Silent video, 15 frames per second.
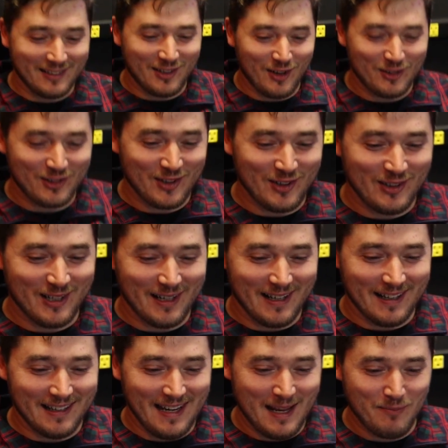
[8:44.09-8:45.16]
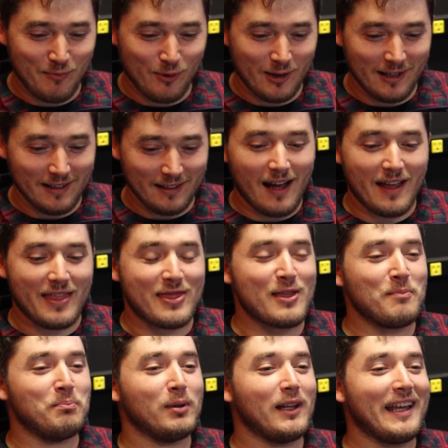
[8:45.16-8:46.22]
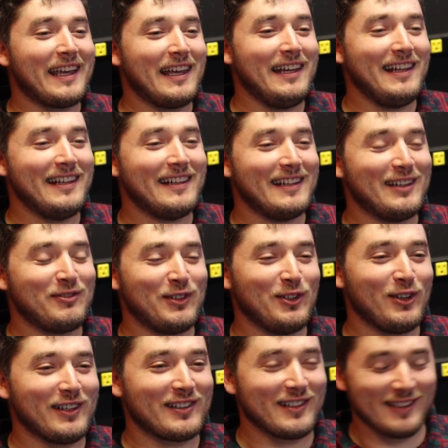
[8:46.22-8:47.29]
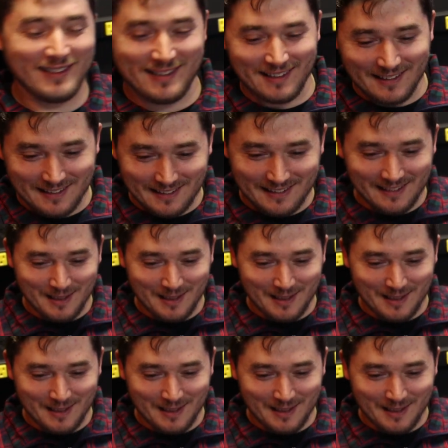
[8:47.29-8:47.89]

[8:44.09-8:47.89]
is also a name for it. Uh, the Blicky, if you listen to